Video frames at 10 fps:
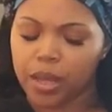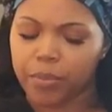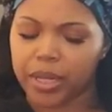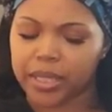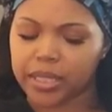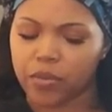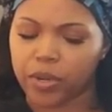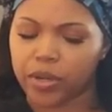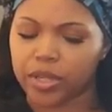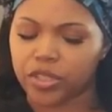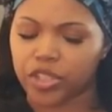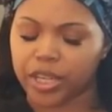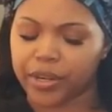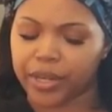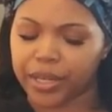But let's get one on this
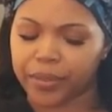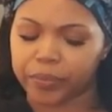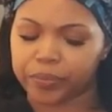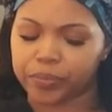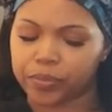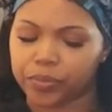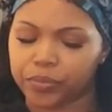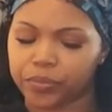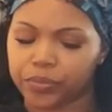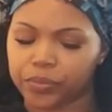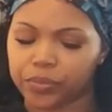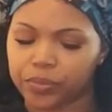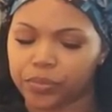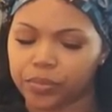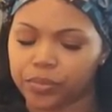chariot.
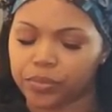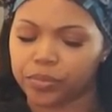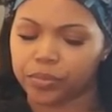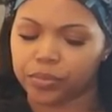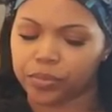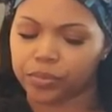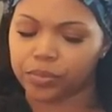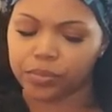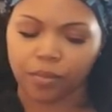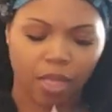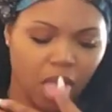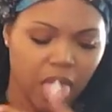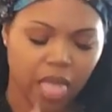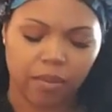Mm-hmm.